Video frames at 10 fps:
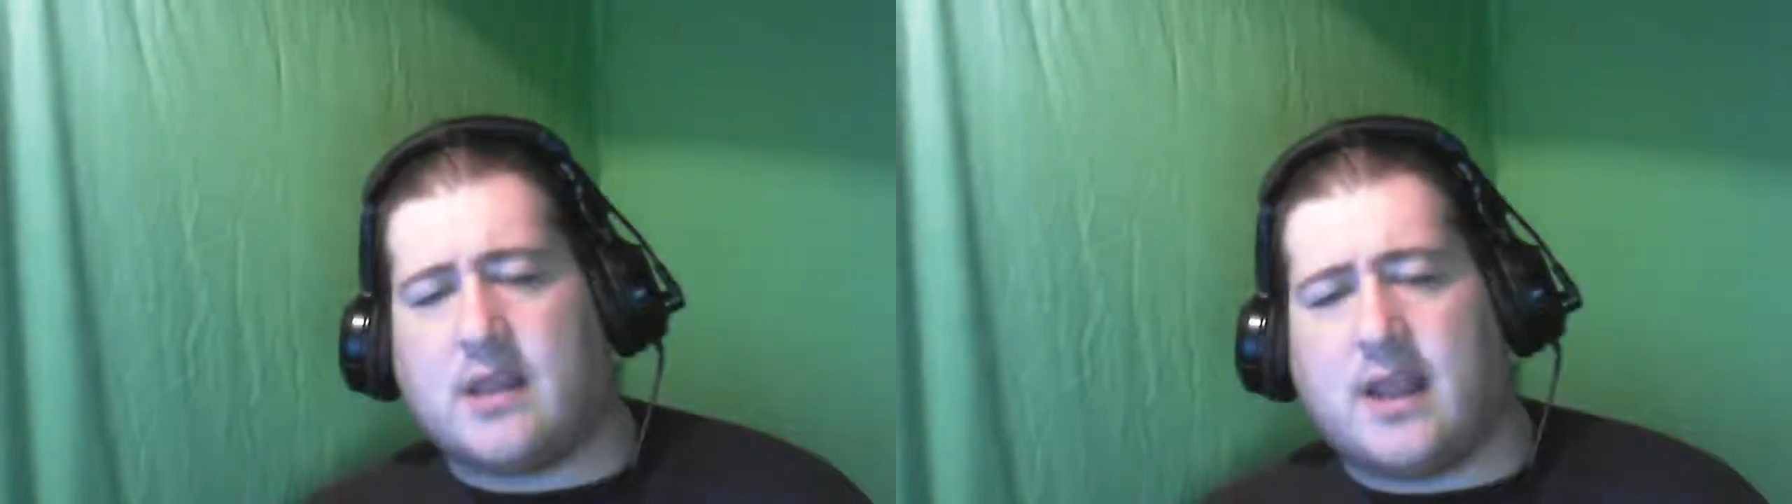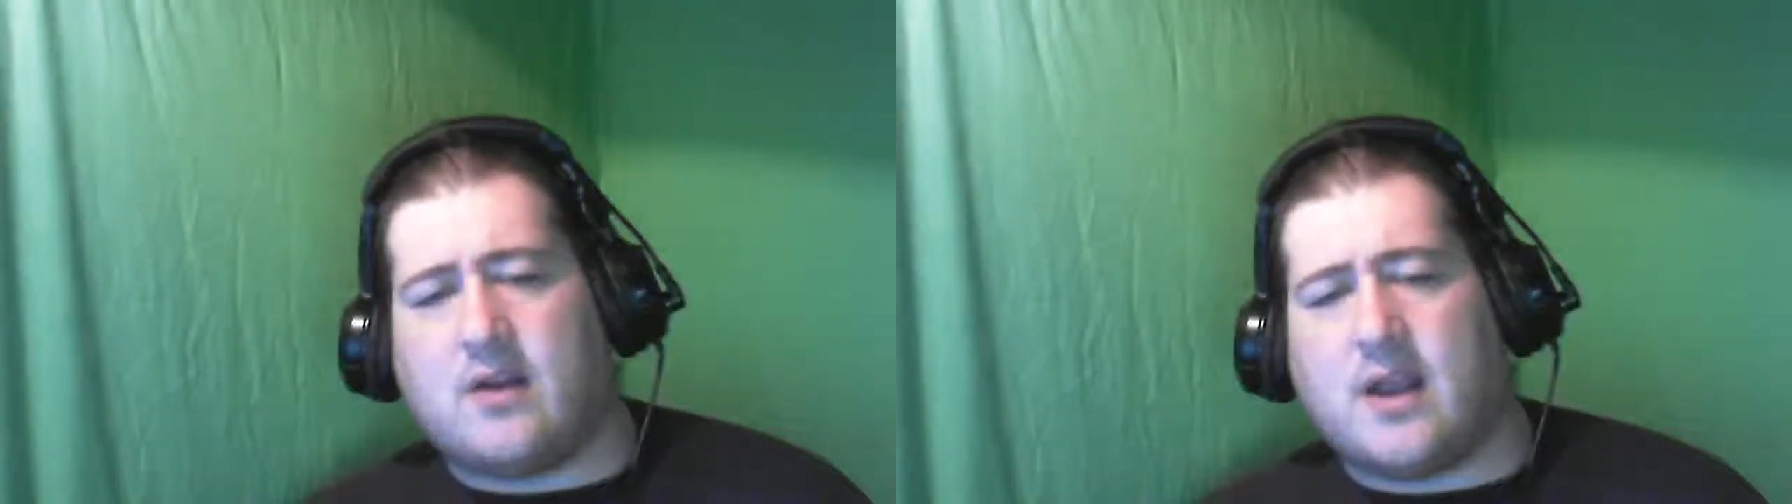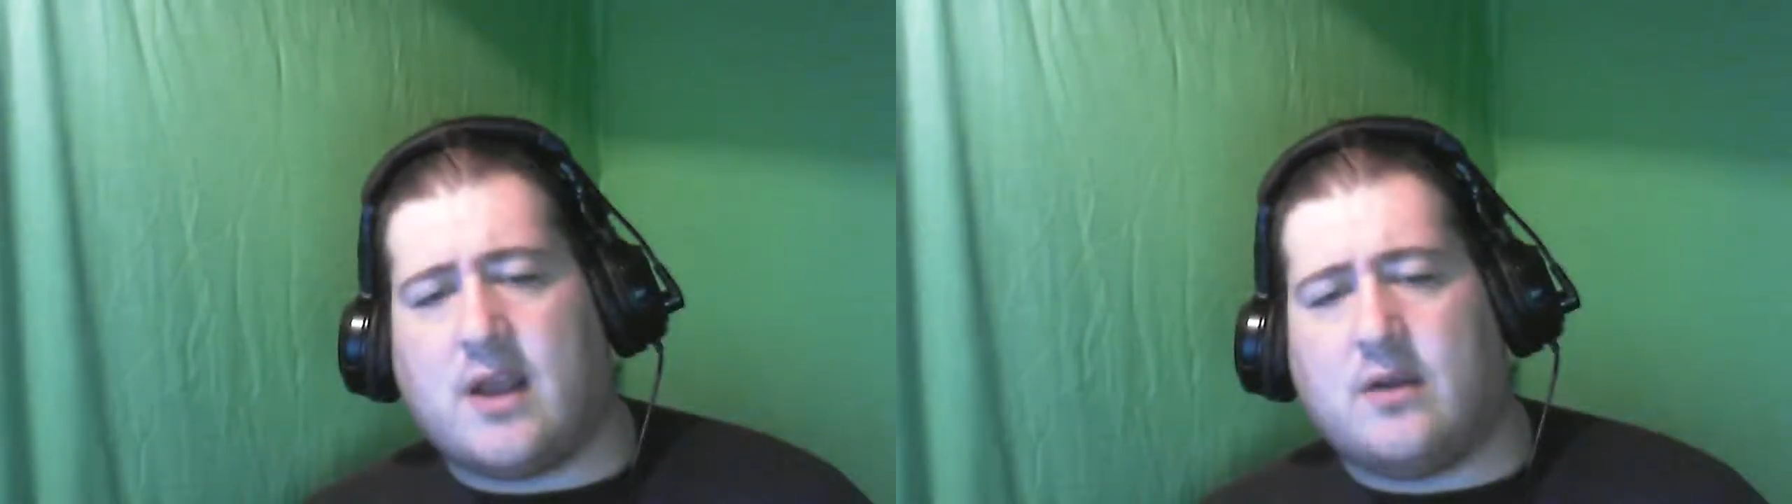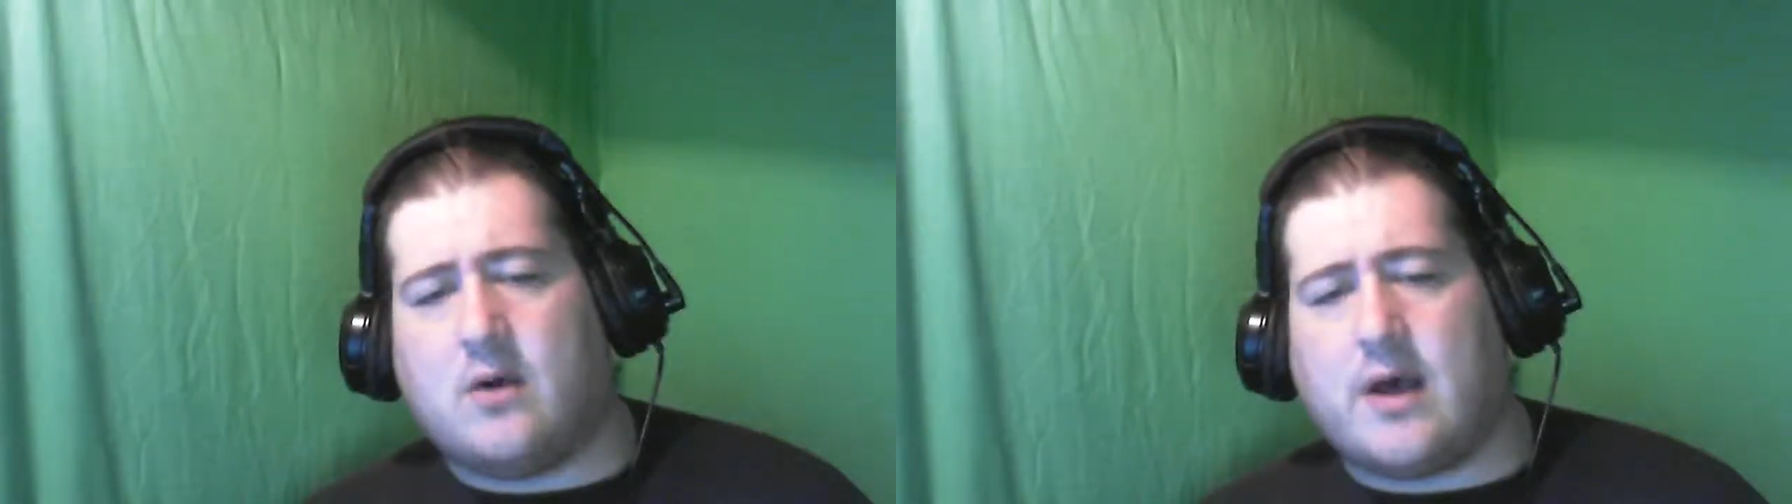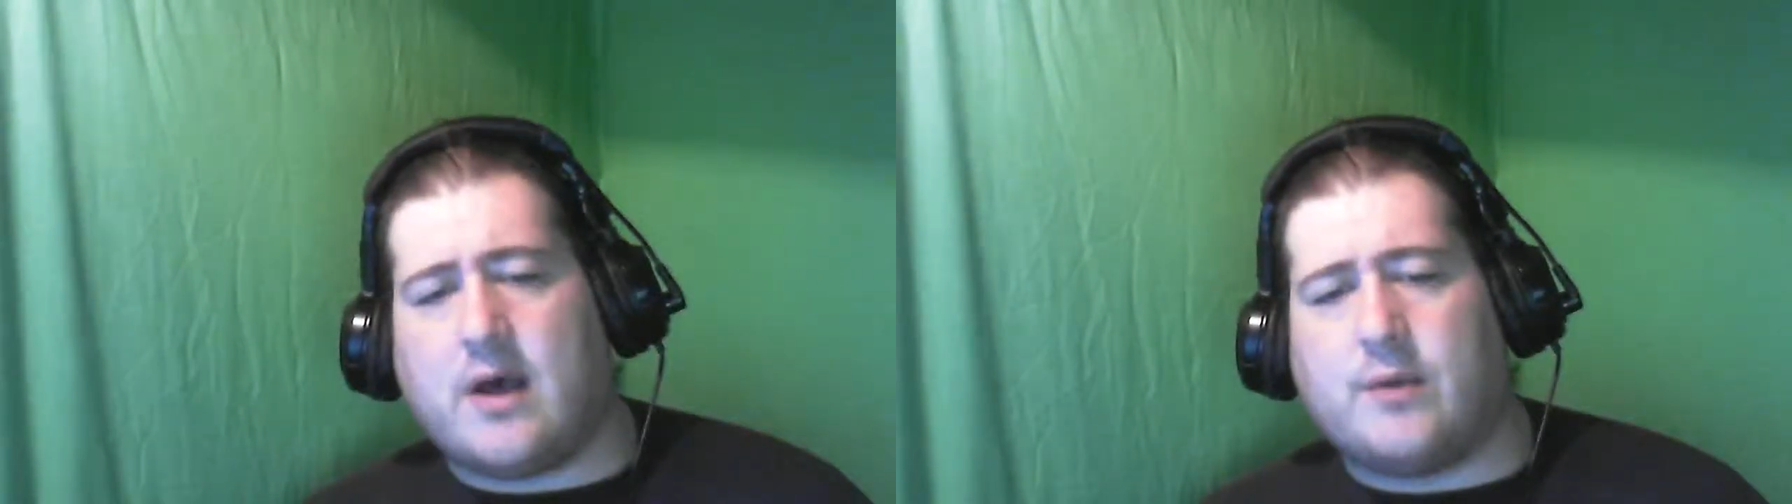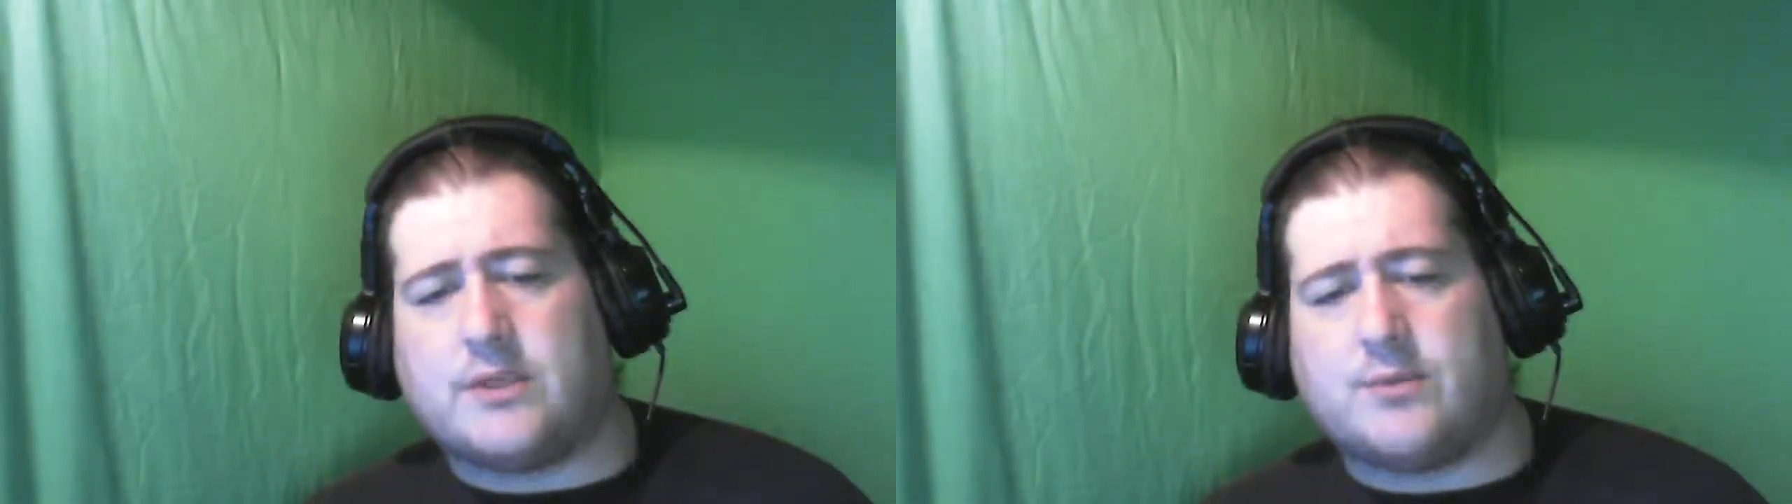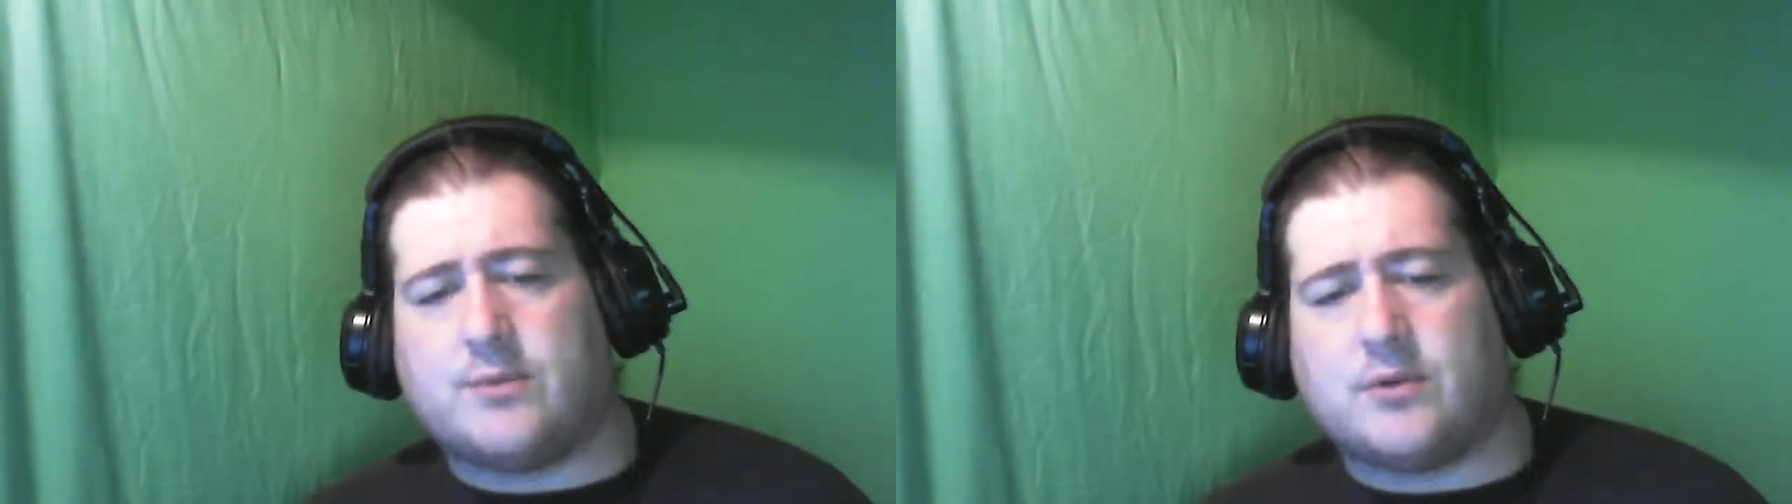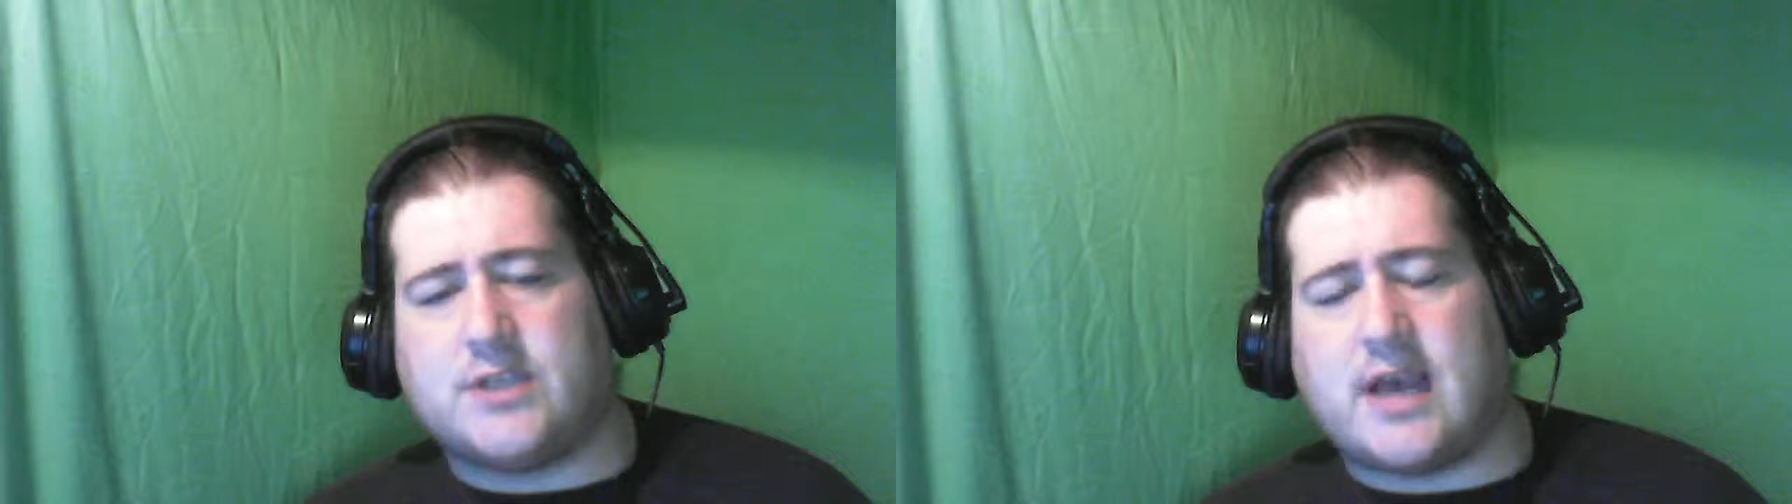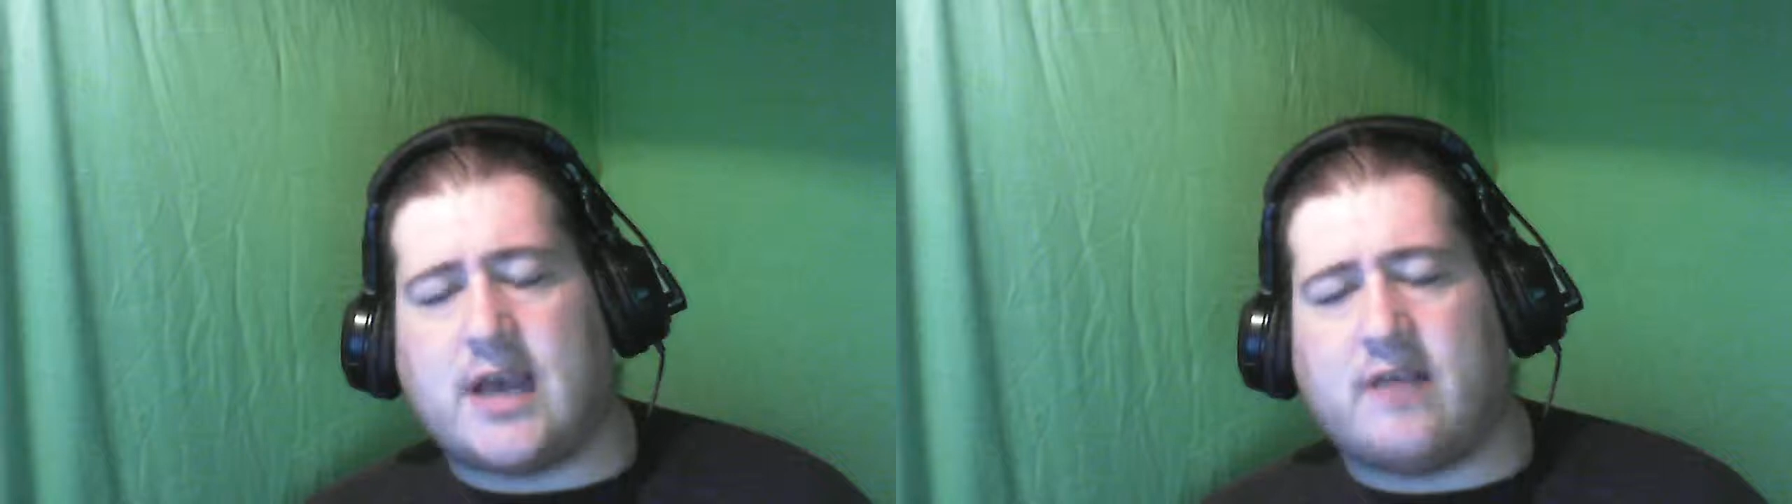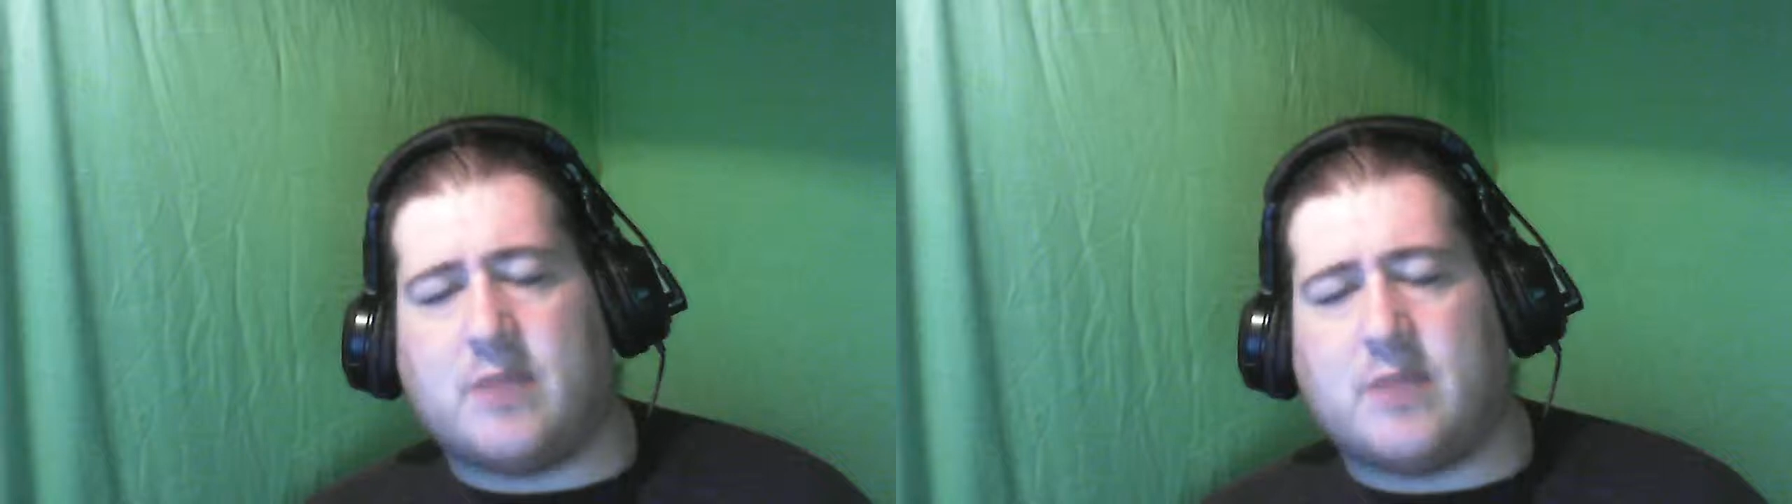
I know I was supposed to have my